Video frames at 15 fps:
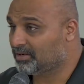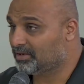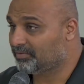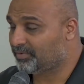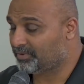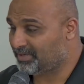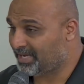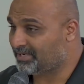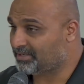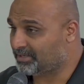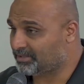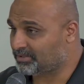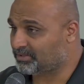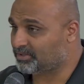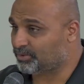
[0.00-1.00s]
for
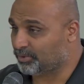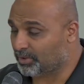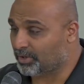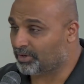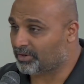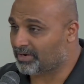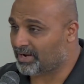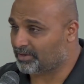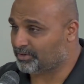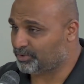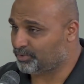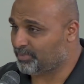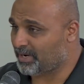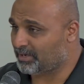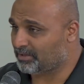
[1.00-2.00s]
dentists to learn how to
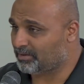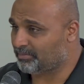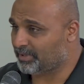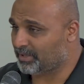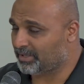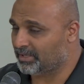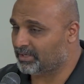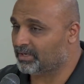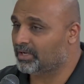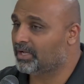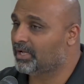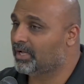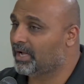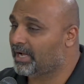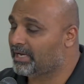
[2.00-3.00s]
do medical billing
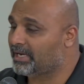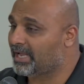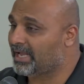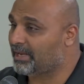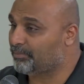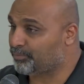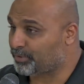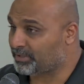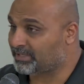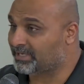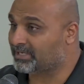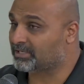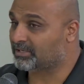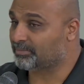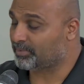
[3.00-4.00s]
in a
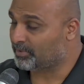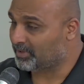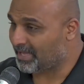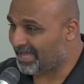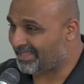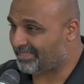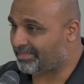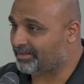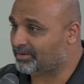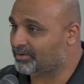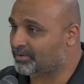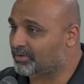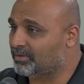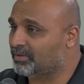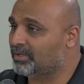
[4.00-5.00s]
predictable,
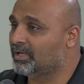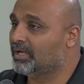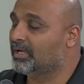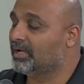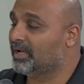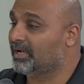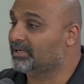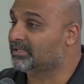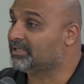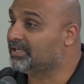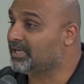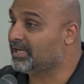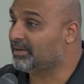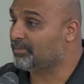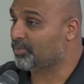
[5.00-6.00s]
ethical, and
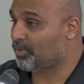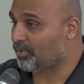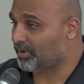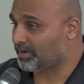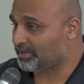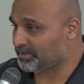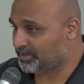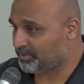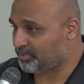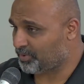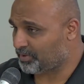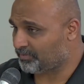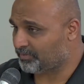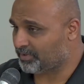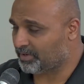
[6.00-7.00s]
team-oriented
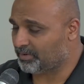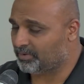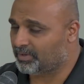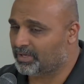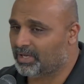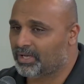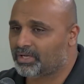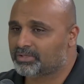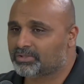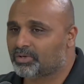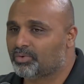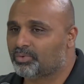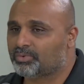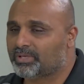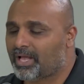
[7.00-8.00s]
workflow.
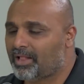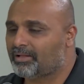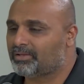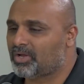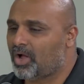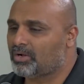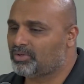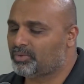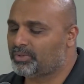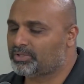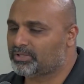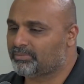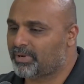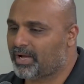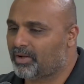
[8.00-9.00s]
So talk to
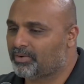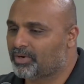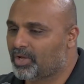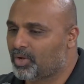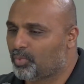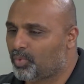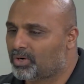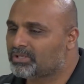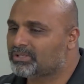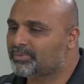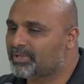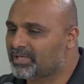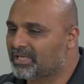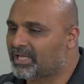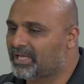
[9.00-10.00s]
us about what are some
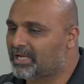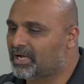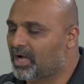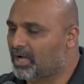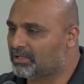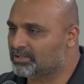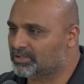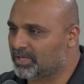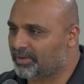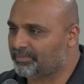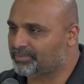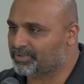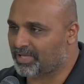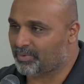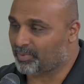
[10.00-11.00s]
of the key
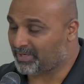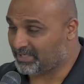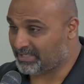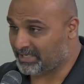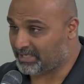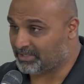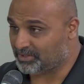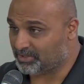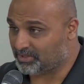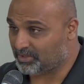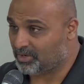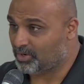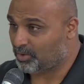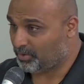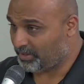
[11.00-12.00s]
concepts that we teach
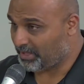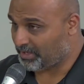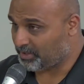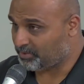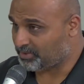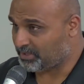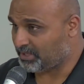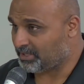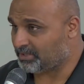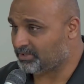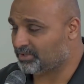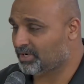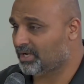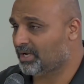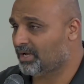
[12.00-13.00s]
or that you
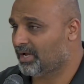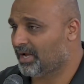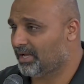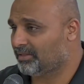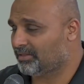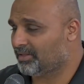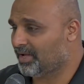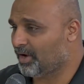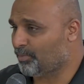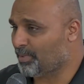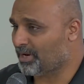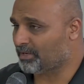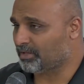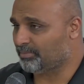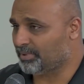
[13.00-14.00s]
teach at our
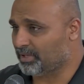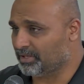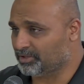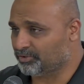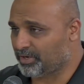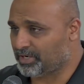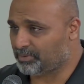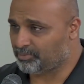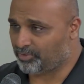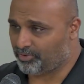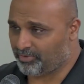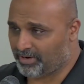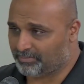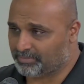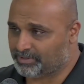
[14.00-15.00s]
medical billing training
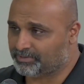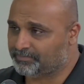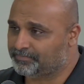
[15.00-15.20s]
programs.